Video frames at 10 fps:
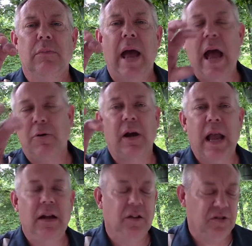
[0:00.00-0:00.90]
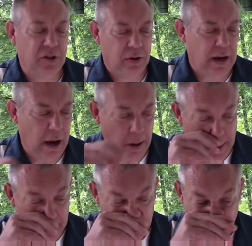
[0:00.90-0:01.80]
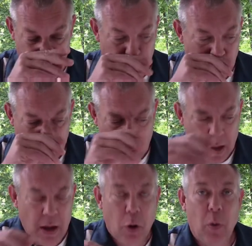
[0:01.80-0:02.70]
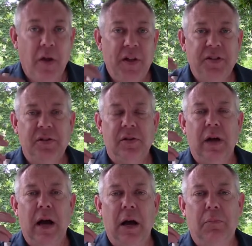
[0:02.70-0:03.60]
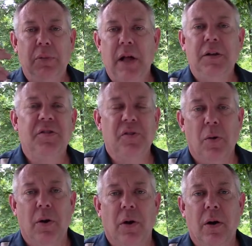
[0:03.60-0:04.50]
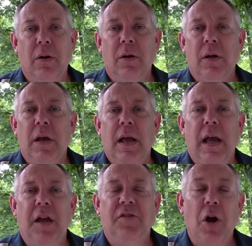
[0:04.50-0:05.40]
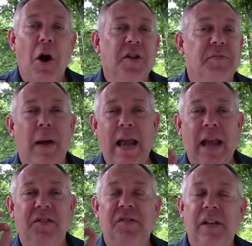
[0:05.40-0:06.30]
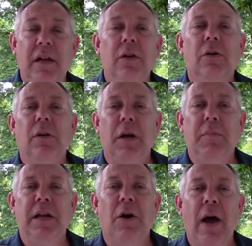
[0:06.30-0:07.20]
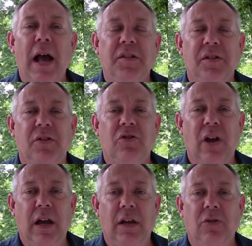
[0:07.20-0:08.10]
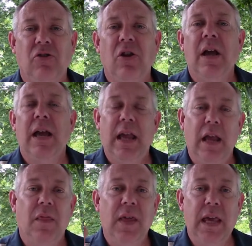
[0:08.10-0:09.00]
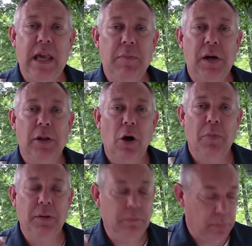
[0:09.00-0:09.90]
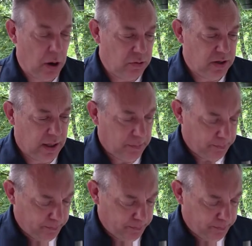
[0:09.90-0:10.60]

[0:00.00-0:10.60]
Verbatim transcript: aggregate in certain areas. Well, this um, blood disorder is caused by a single amino acid change in the hemoglobin protein.